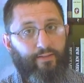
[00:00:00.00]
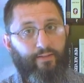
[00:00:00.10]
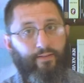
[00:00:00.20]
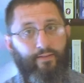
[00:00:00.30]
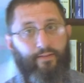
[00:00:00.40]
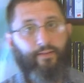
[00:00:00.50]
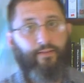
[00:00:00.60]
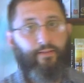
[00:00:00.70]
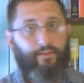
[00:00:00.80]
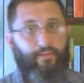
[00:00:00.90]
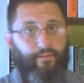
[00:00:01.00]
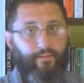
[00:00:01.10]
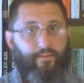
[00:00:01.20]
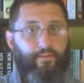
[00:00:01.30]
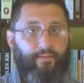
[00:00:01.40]

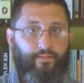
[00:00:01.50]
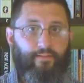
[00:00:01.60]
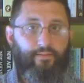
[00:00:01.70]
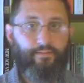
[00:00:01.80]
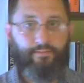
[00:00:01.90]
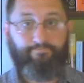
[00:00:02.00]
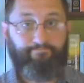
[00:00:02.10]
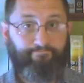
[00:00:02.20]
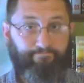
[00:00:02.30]
(silence)